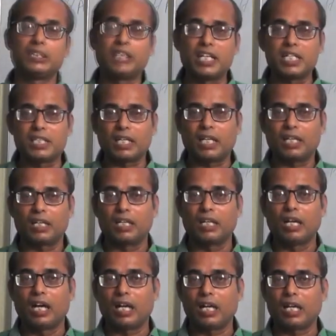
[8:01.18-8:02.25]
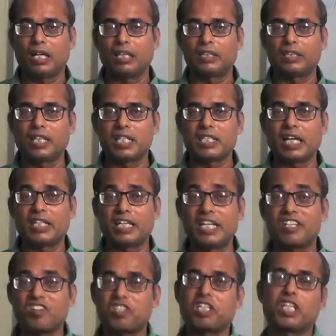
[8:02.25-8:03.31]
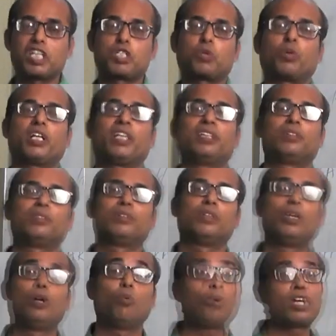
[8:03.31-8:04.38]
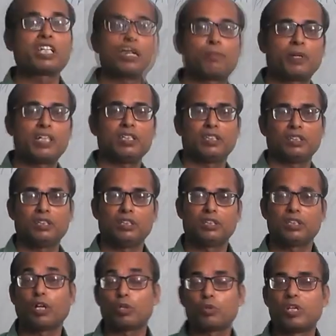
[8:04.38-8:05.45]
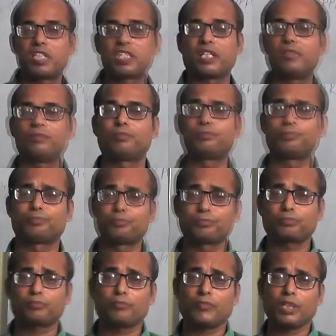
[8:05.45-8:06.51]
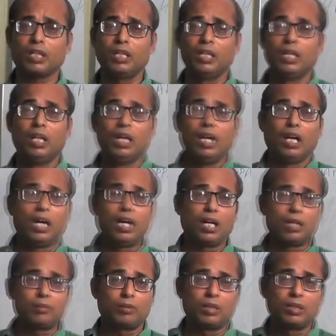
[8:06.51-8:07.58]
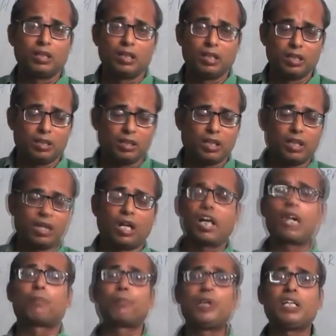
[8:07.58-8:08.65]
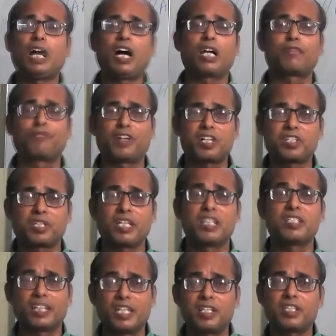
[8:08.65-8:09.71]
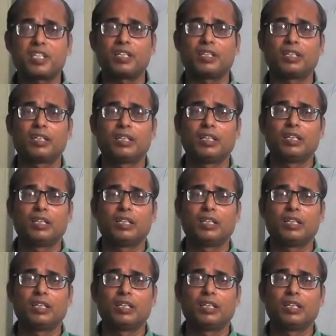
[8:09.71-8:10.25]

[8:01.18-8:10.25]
there is an interesting story. What happened? Now you listen. Harappan artifacts, seals,